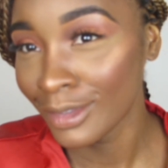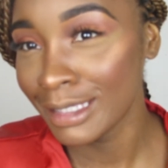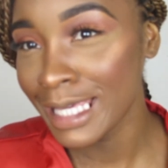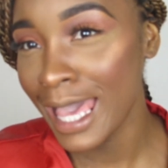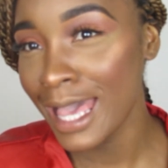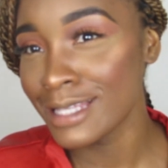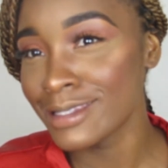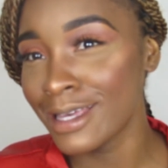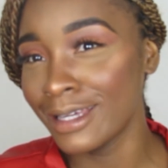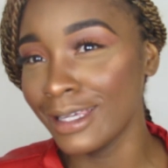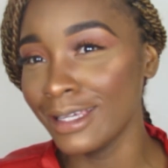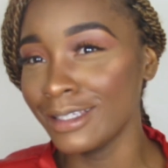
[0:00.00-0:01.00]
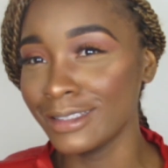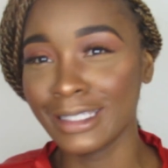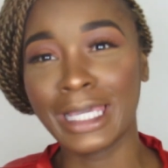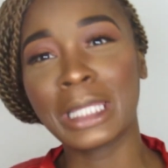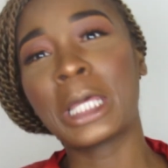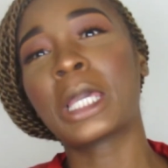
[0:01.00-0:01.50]
Yes, honey.
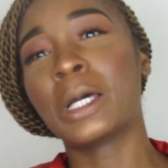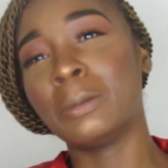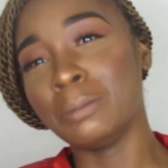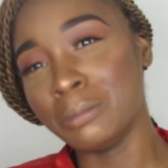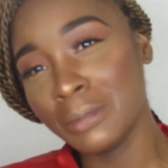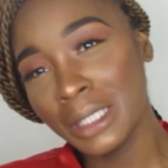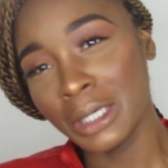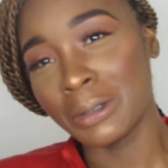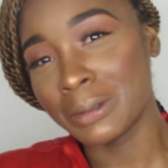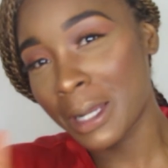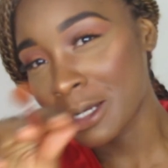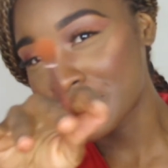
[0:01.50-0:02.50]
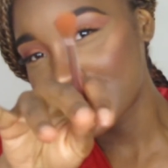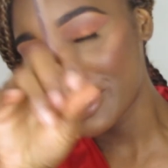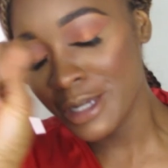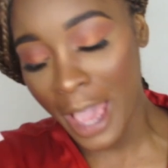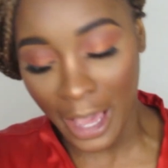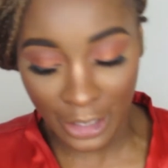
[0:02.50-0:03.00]
Looking like a meal, not a
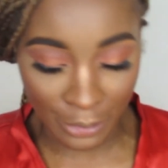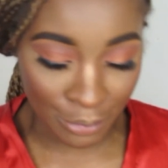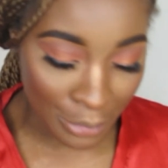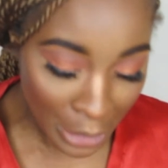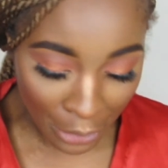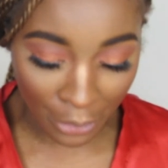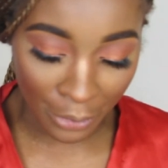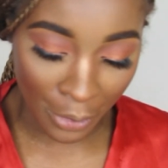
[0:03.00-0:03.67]
snack, a meal.